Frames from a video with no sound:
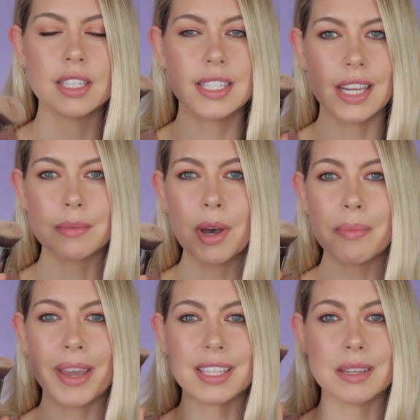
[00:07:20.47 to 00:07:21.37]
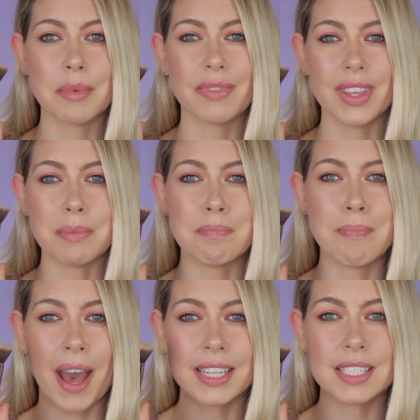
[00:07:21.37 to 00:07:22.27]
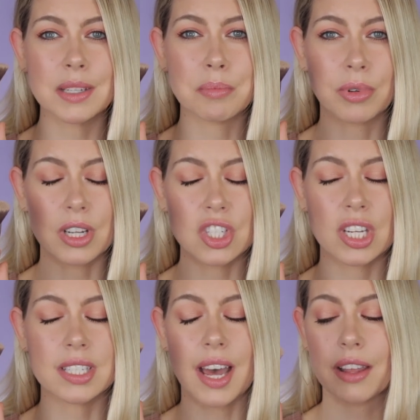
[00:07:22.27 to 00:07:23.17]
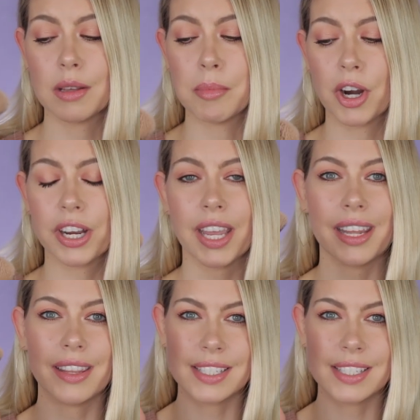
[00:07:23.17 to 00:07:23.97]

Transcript: Sigma makes some of the best brushes on the market.